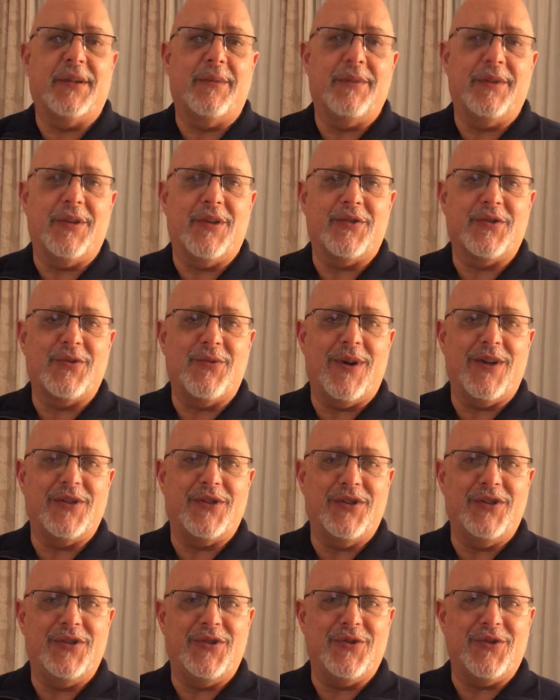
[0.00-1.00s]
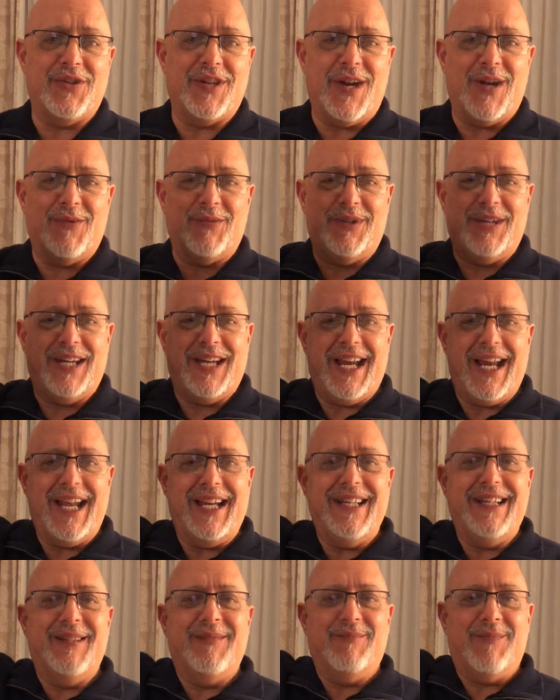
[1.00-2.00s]
some of those questions. You start with the
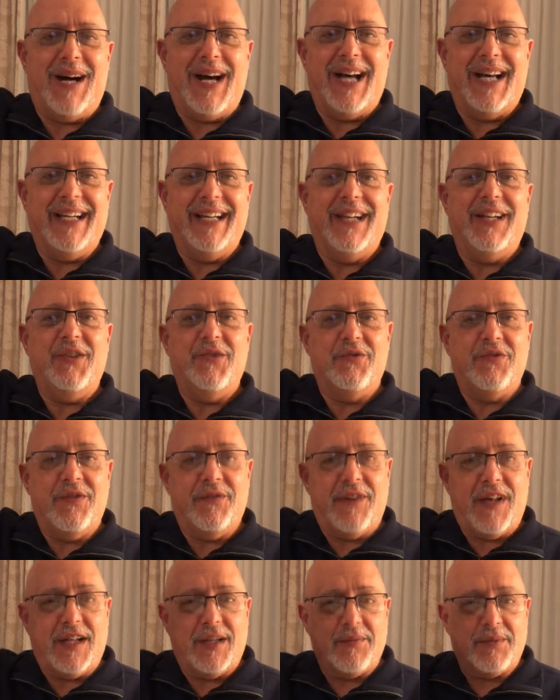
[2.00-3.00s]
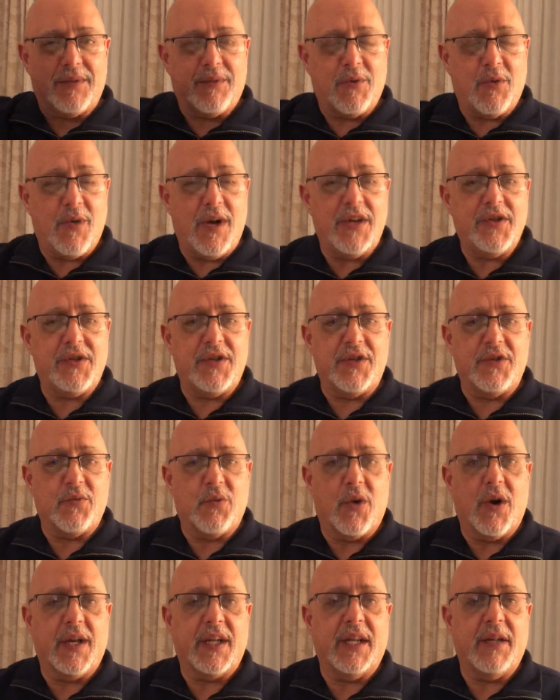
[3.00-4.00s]
end in mind, and you develop some questions
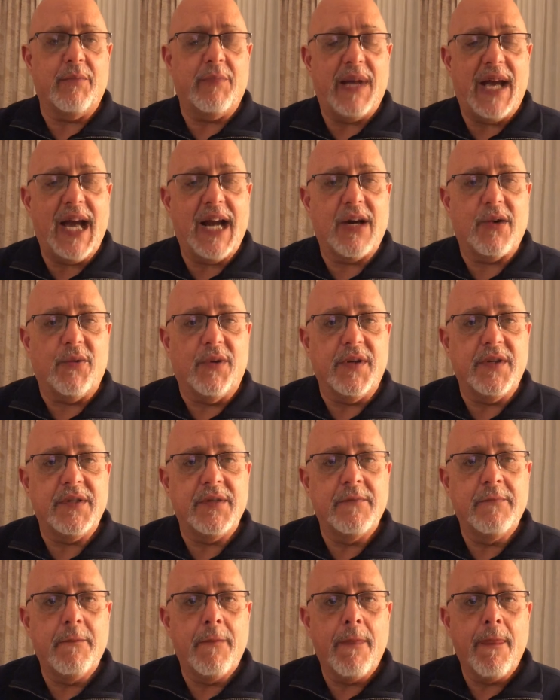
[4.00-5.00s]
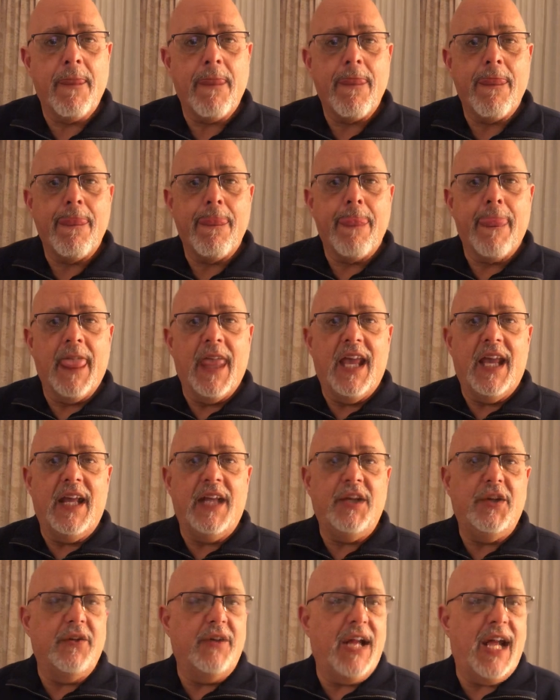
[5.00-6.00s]
working backwards.
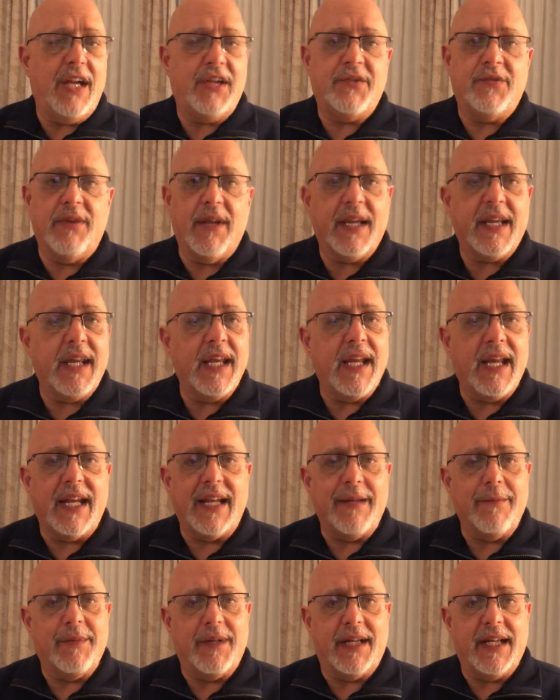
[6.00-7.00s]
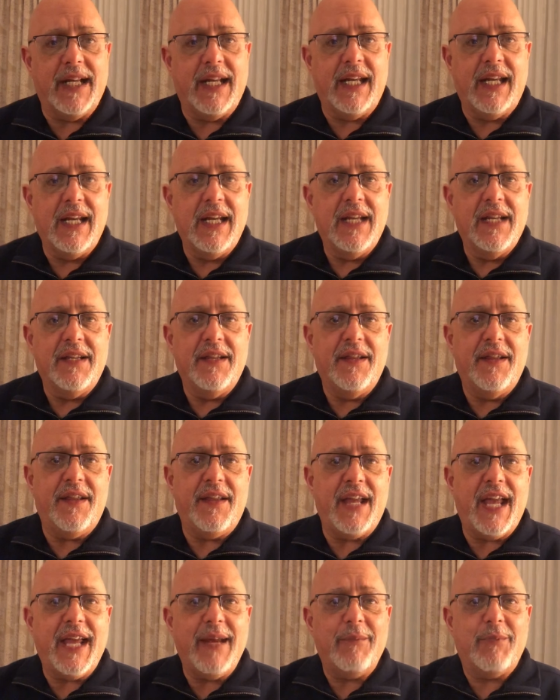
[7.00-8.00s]
And you're not tricking anybody.
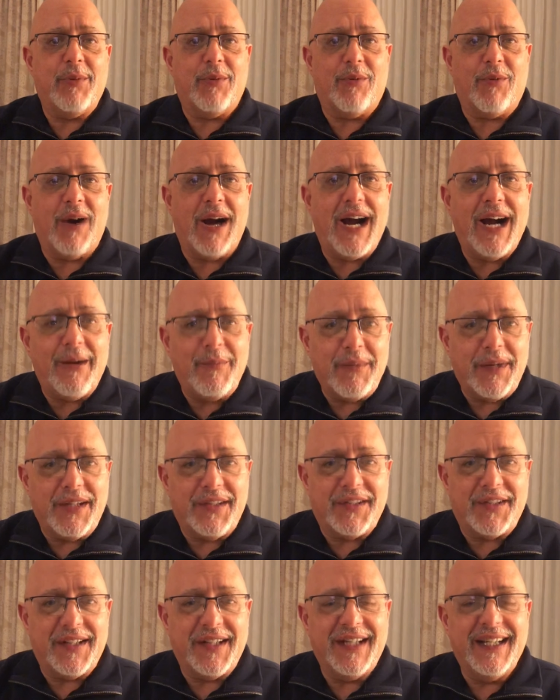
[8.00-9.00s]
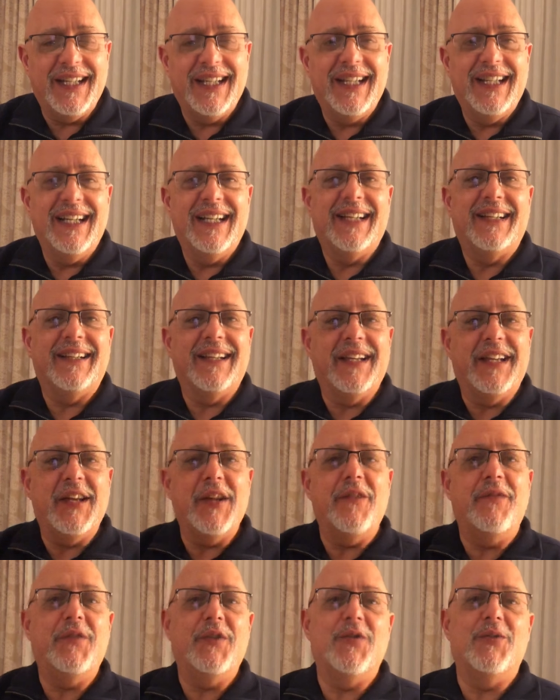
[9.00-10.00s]
They promised to
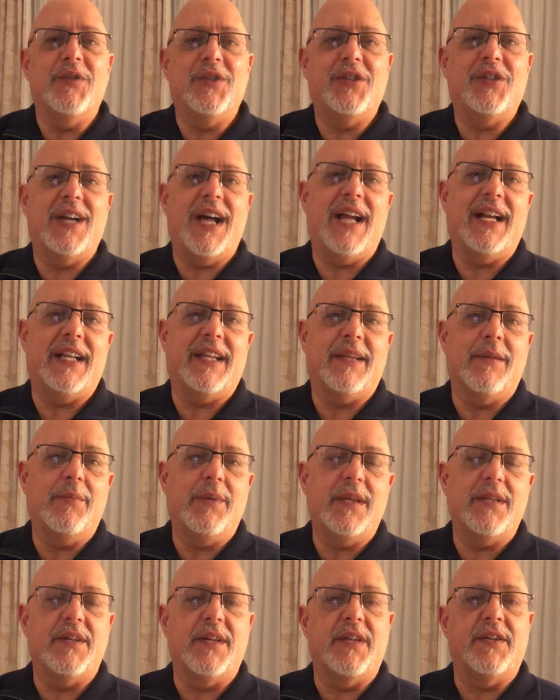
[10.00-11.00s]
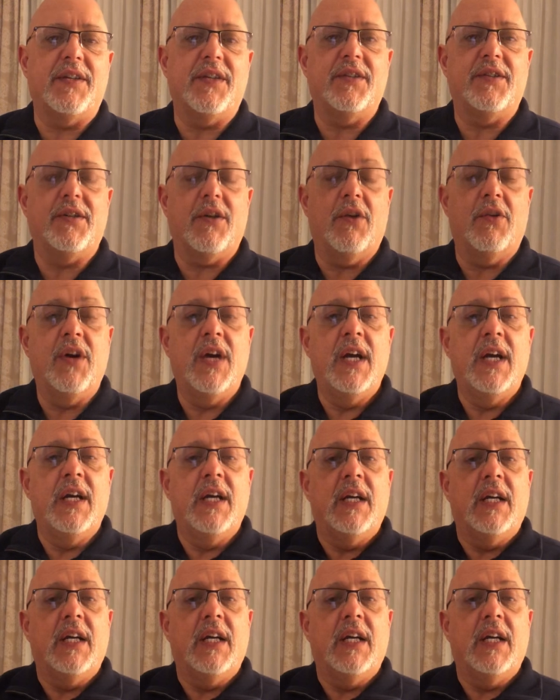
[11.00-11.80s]
give you a shot at the business. And so